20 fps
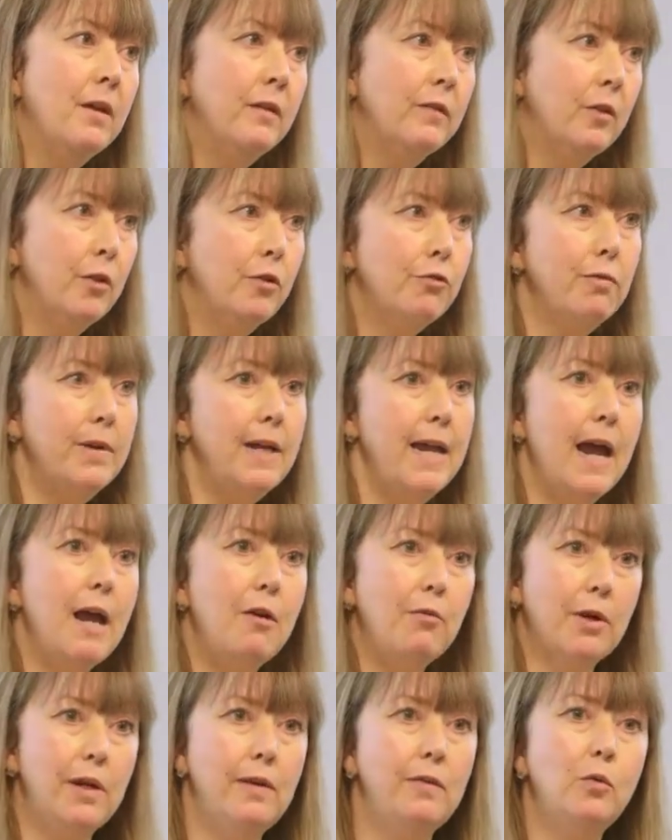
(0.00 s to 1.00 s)
So 3
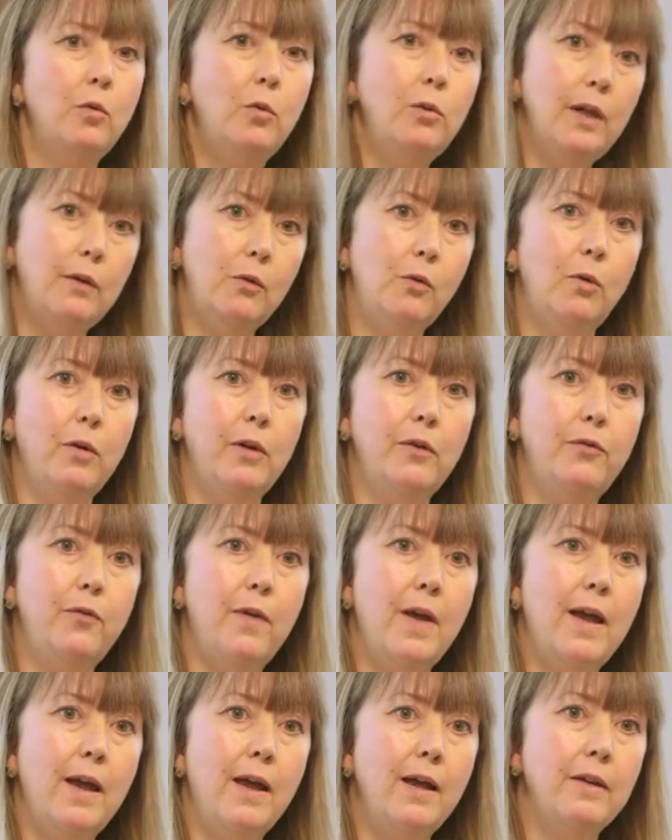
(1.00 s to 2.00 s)
areas, all
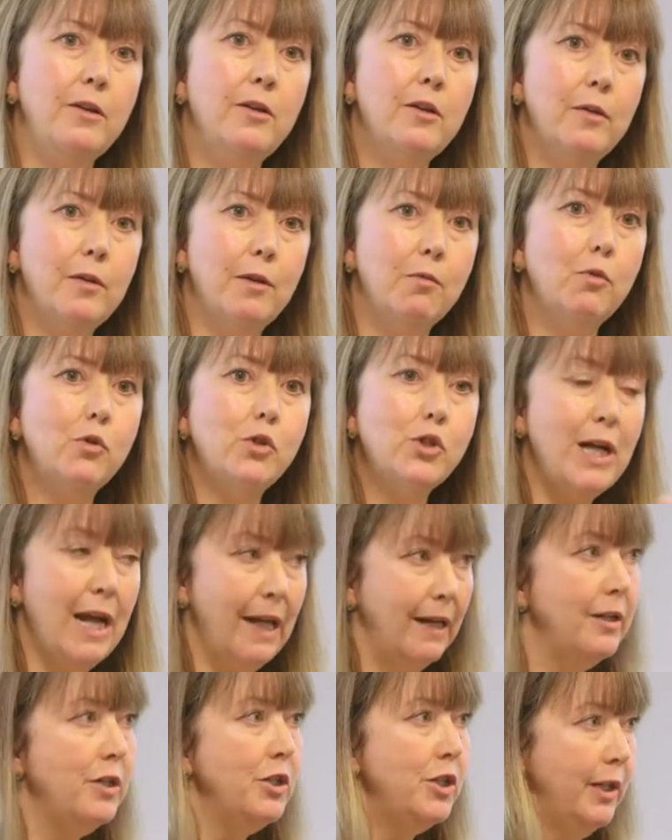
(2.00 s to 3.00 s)
of, they're all
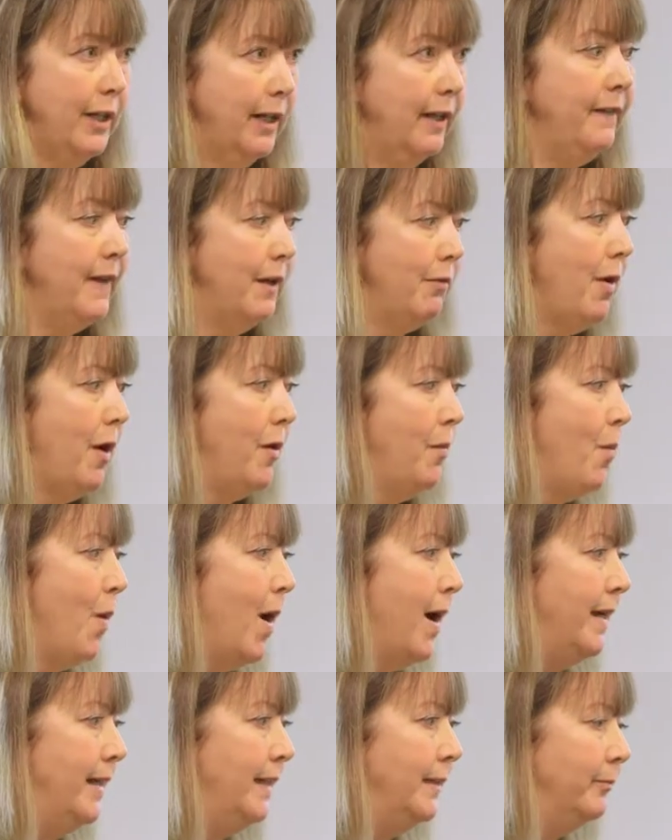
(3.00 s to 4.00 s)
challenging in their own
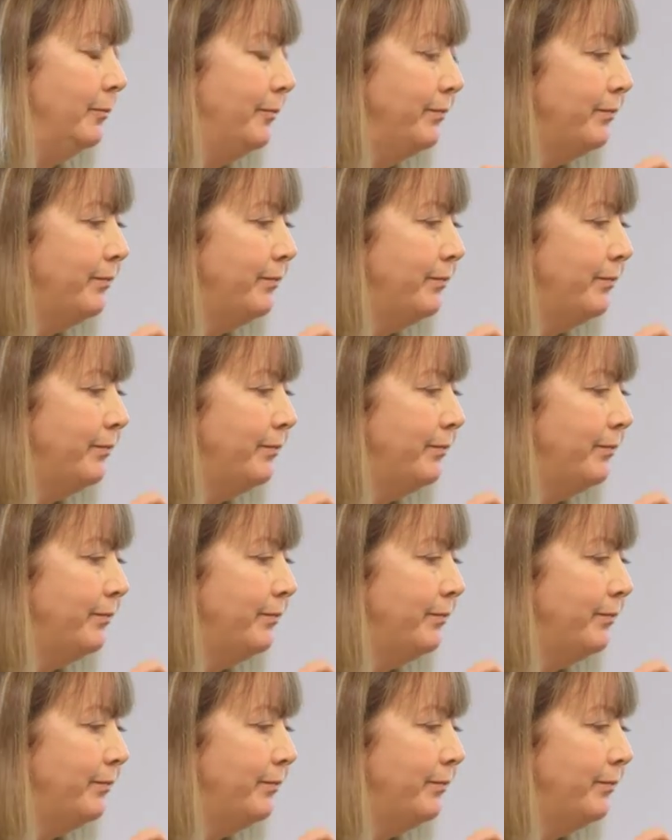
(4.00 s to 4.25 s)
way.